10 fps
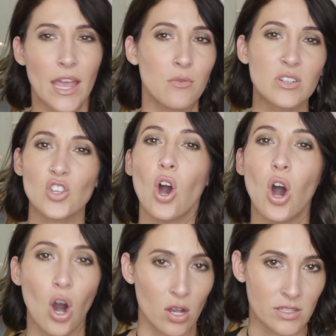It was
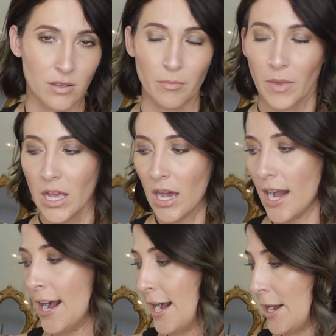awesome.
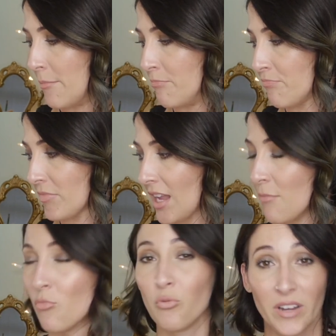Um,
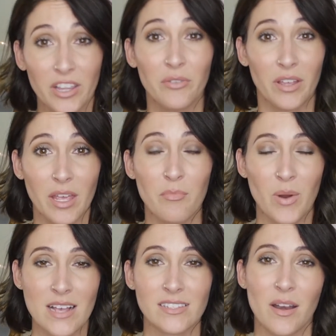I'm really, really
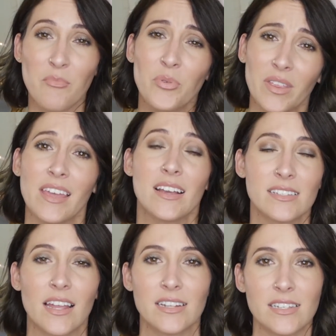impressed, and I'm really
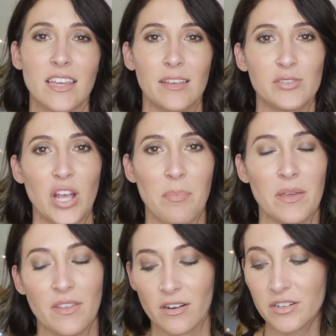excited to keep
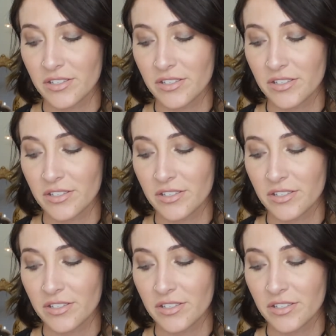shopping there.